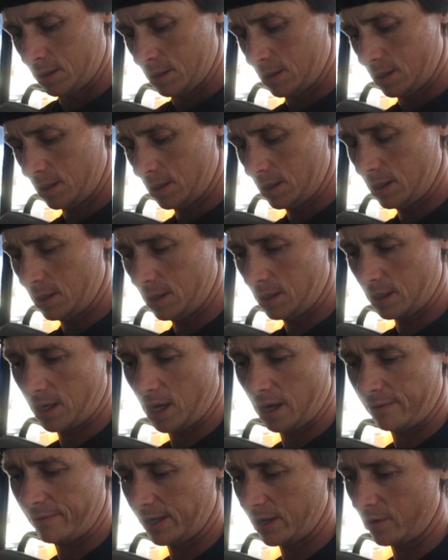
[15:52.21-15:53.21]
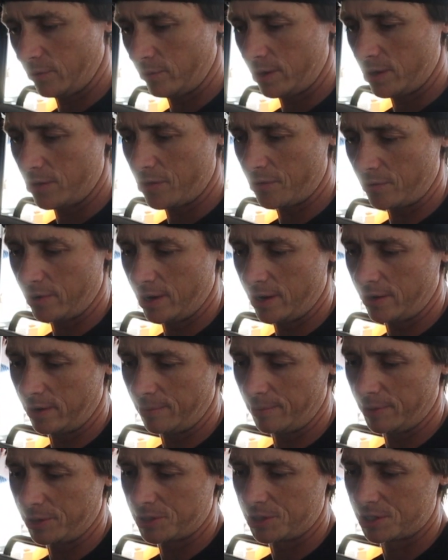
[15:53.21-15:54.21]
kind of like a rethreader.
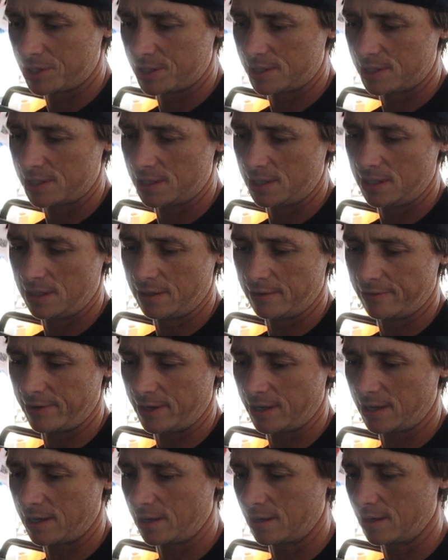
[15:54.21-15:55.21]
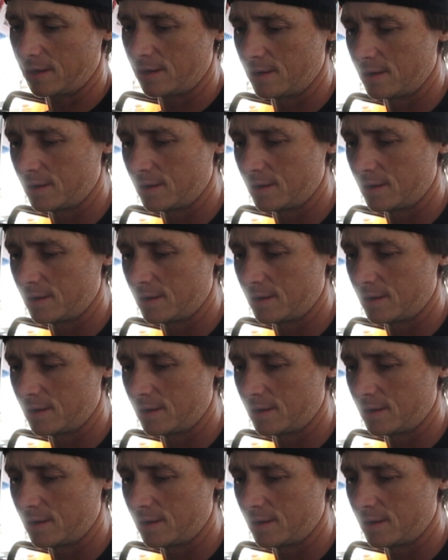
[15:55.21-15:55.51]
I'm going to see if I can